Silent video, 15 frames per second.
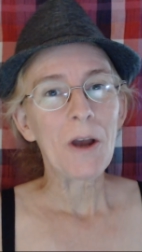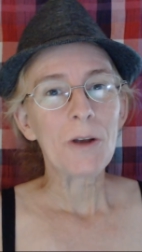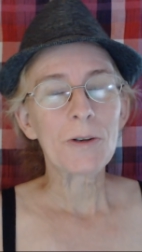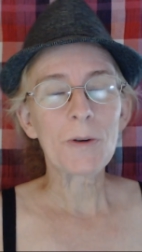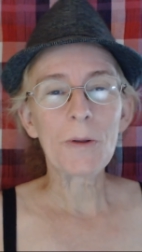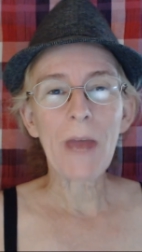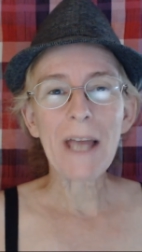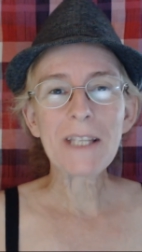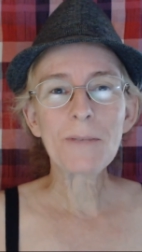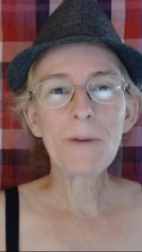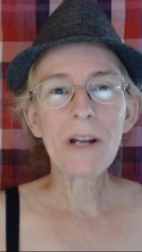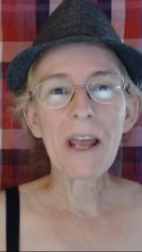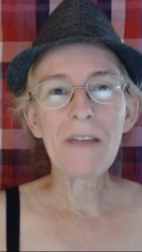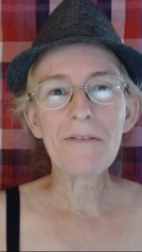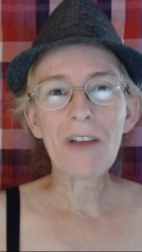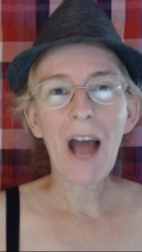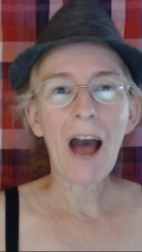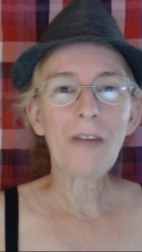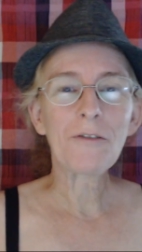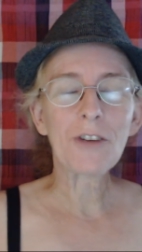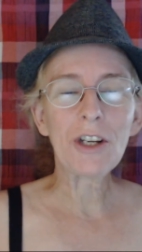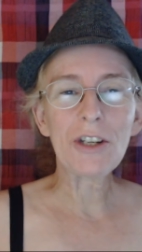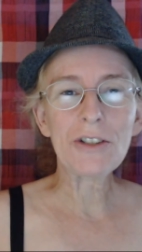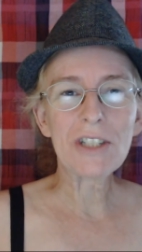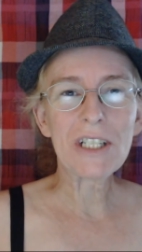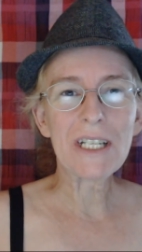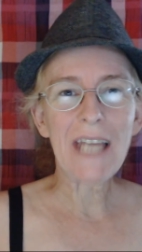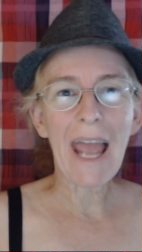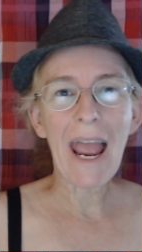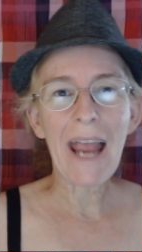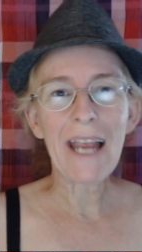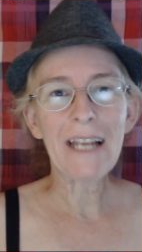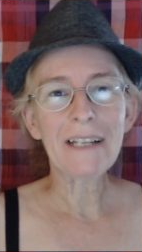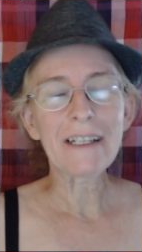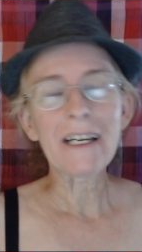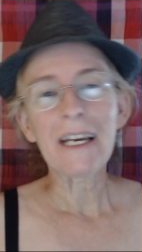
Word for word: So that's what I've got for you today.